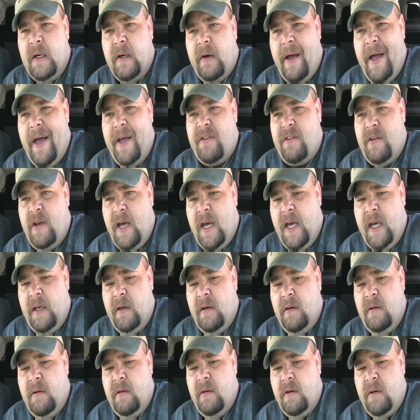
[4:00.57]
last night,
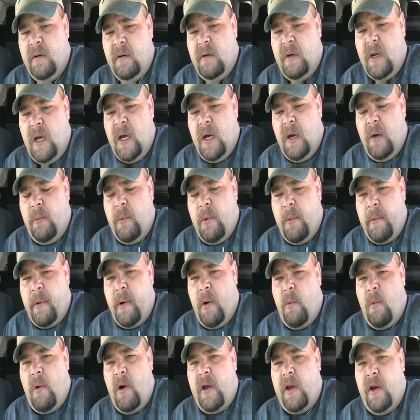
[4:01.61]
when we
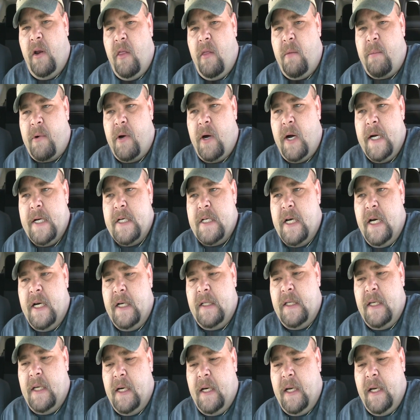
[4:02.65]
were working on the
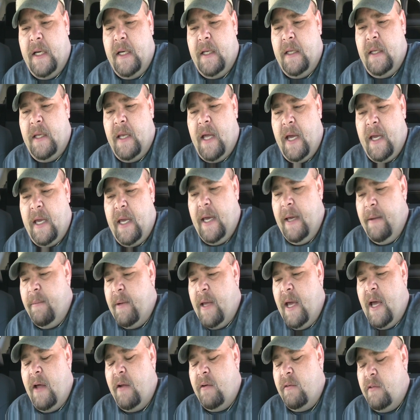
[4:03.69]
project, I came
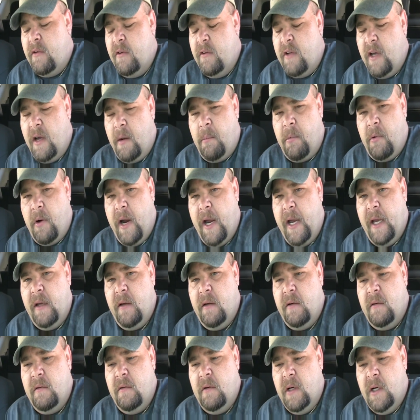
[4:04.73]
down to take a break.
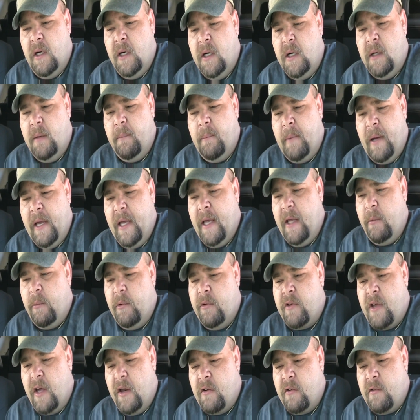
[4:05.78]
My head
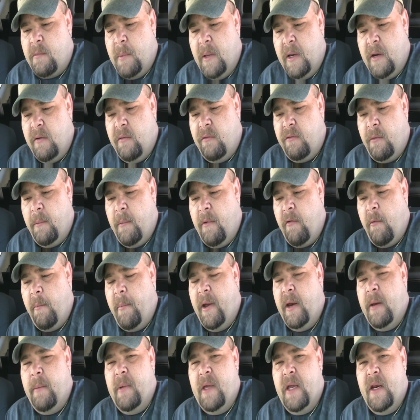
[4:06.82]
was kind of spinning from
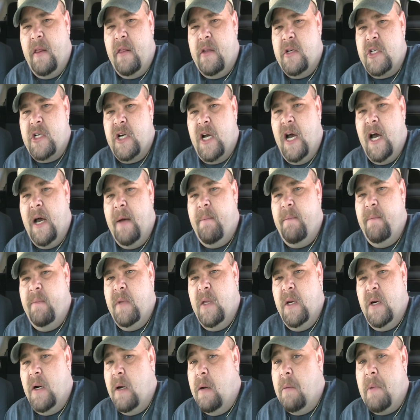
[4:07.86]
everybody being in the shop.
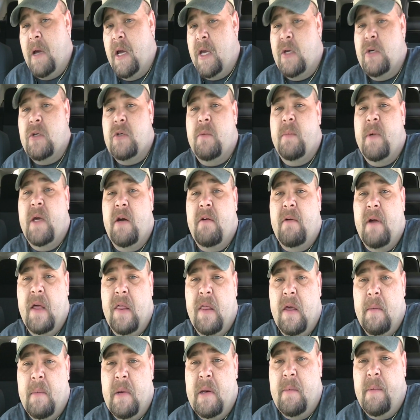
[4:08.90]
I'm not used to being around
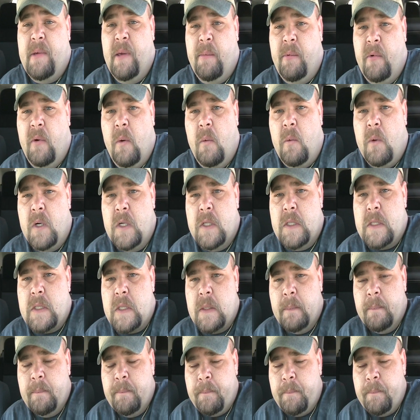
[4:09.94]
that many people at once.